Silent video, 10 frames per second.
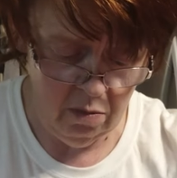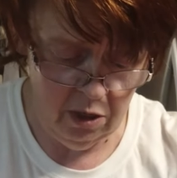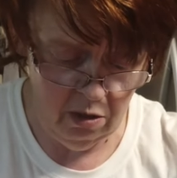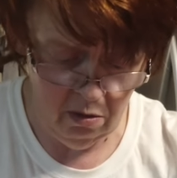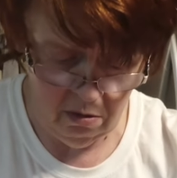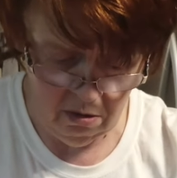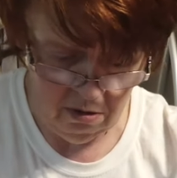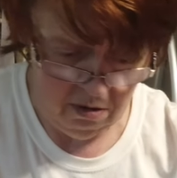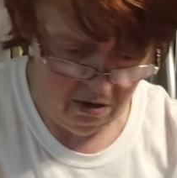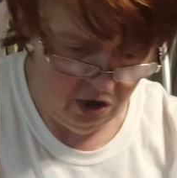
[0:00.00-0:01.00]
I mean,
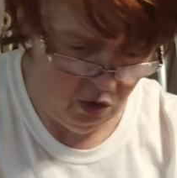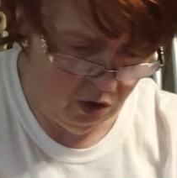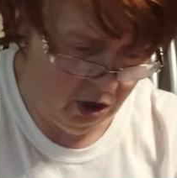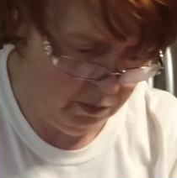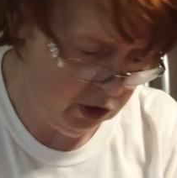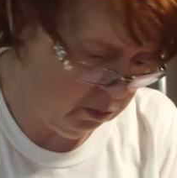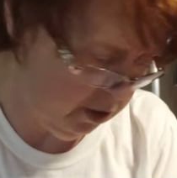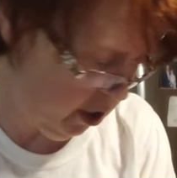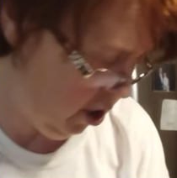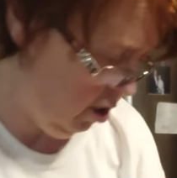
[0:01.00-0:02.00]
2 cups of
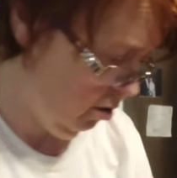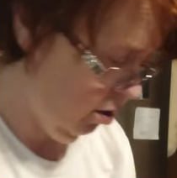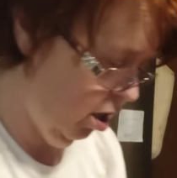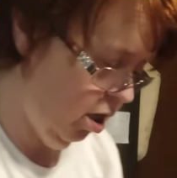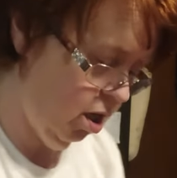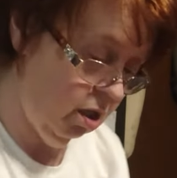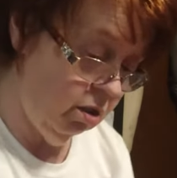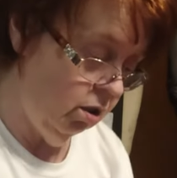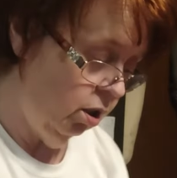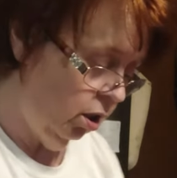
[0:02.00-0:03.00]
spinach.
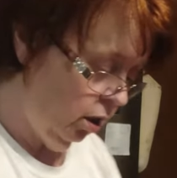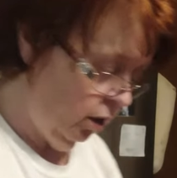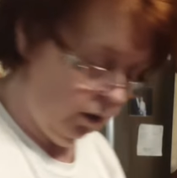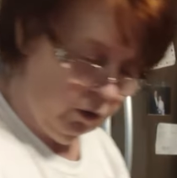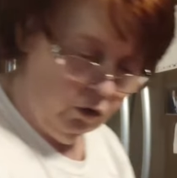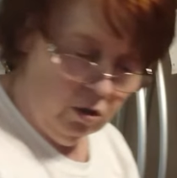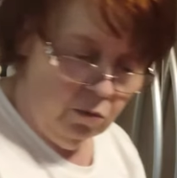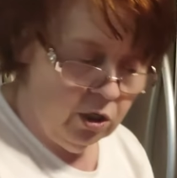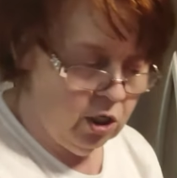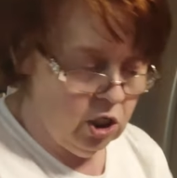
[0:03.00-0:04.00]

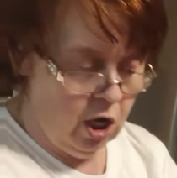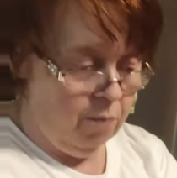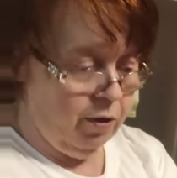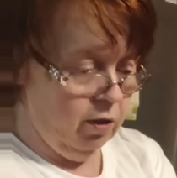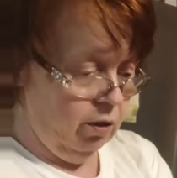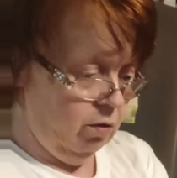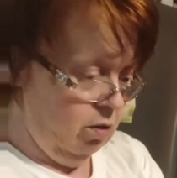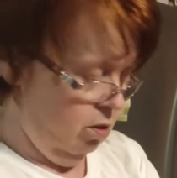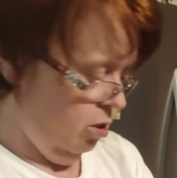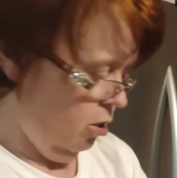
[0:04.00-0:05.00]
I'm going to chop it a little.
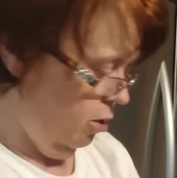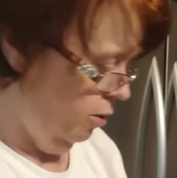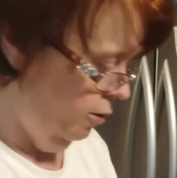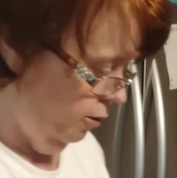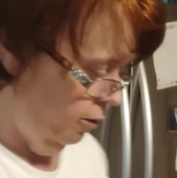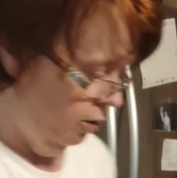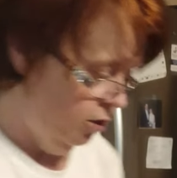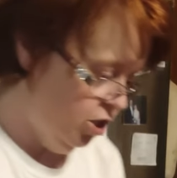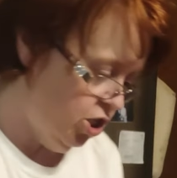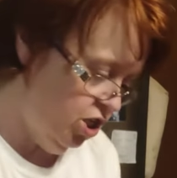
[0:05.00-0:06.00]

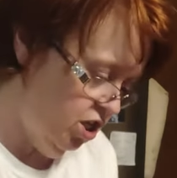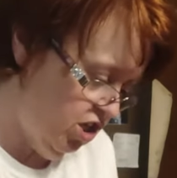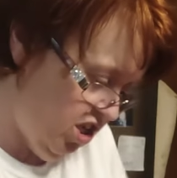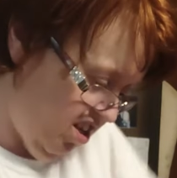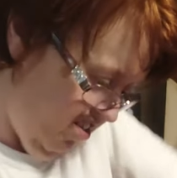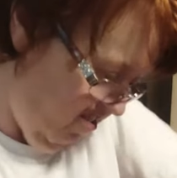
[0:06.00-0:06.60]
Just...